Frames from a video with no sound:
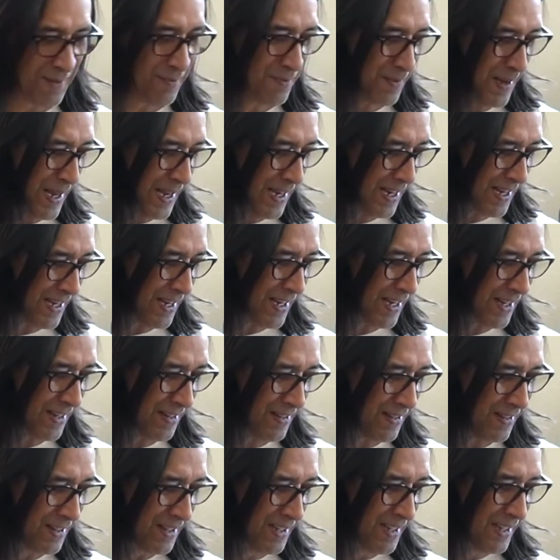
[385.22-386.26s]
played
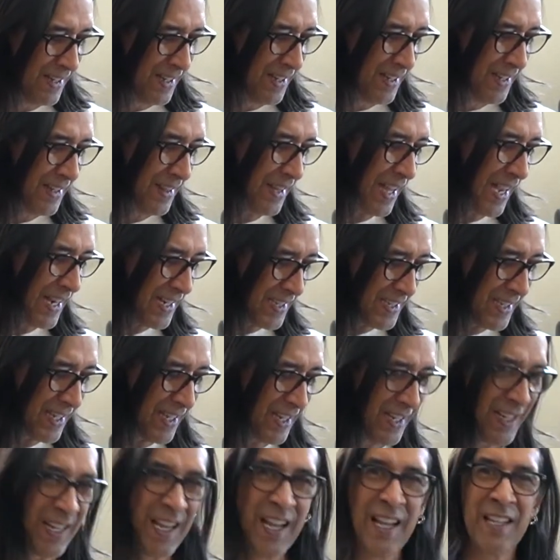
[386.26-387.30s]
it, liked
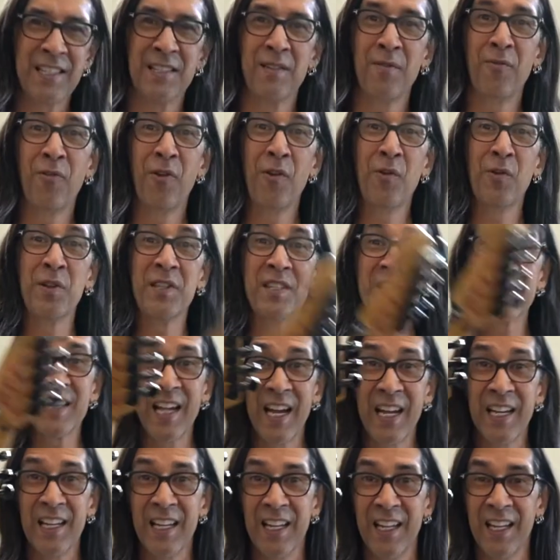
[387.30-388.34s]
it, and I asked him if he would
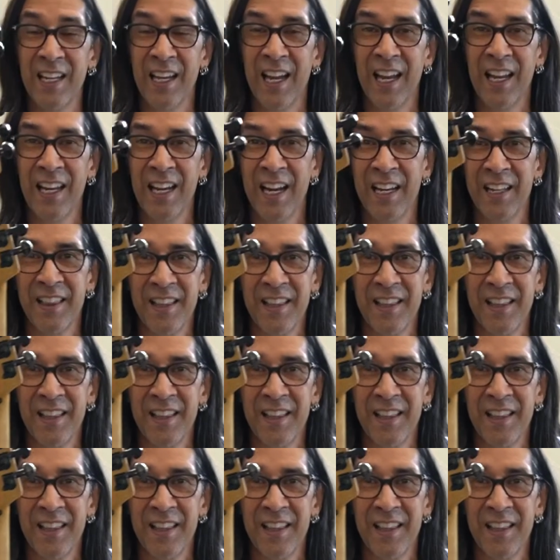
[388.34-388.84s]
sign it, and I